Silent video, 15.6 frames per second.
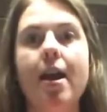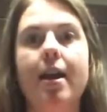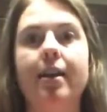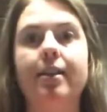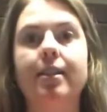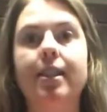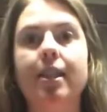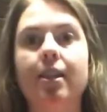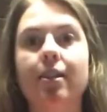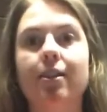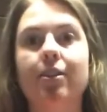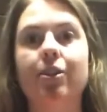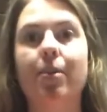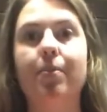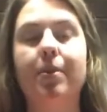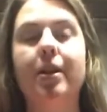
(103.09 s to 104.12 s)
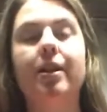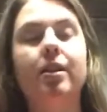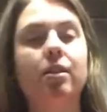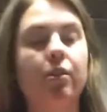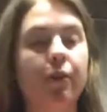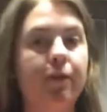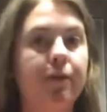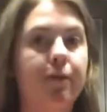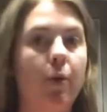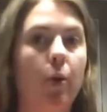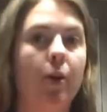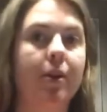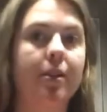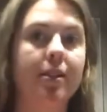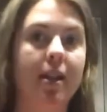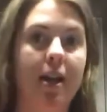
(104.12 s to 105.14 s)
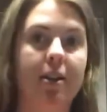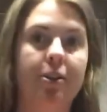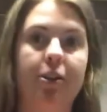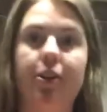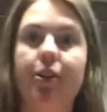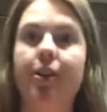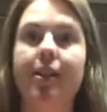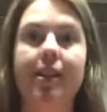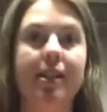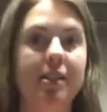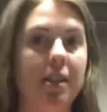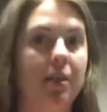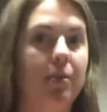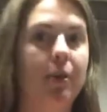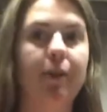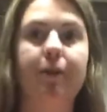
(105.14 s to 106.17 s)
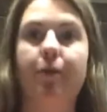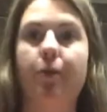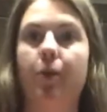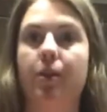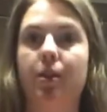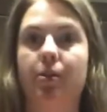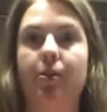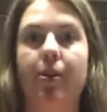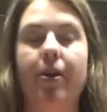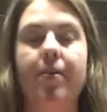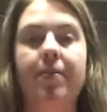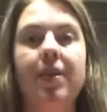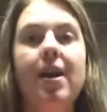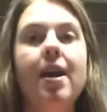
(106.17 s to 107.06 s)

until the beet is fork tender. You can easily put a fork through it.